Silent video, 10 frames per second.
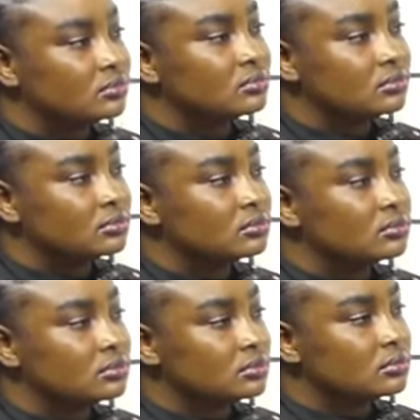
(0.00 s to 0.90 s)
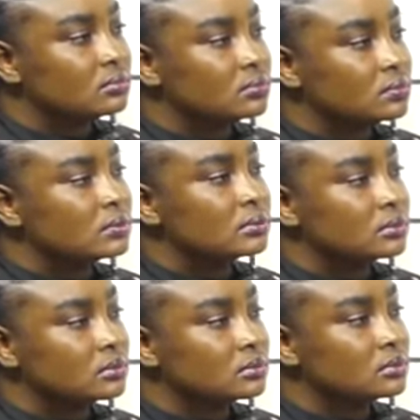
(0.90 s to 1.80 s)

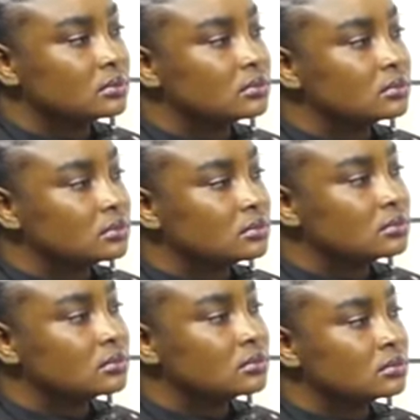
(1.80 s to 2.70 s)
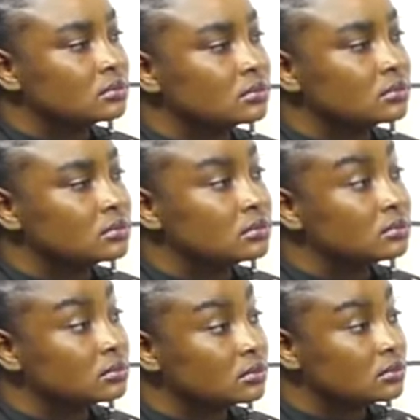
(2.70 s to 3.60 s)

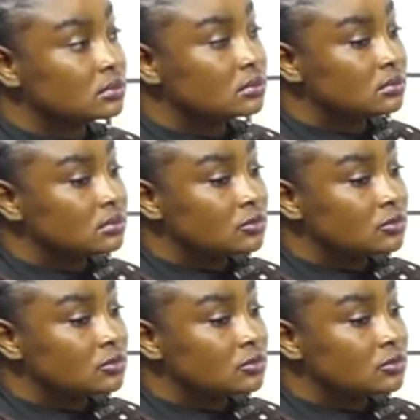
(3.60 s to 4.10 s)
The person shown says nothing.